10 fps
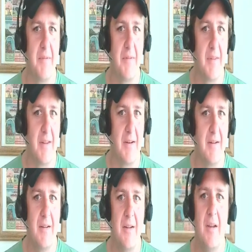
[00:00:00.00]
Then
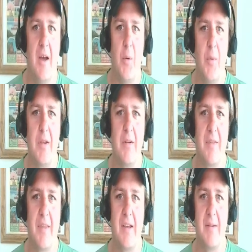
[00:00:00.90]
I want you to
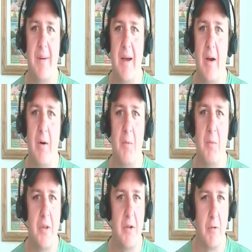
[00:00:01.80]
think about
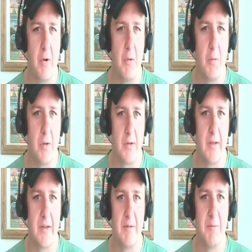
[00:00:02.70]
when you're all
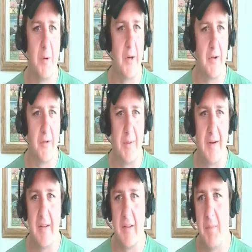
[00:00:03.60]
working, where you're
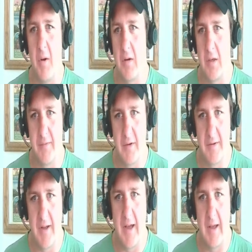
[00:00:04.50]
spending the bulk of your
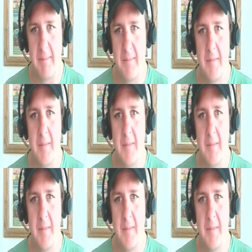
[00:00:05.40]
time.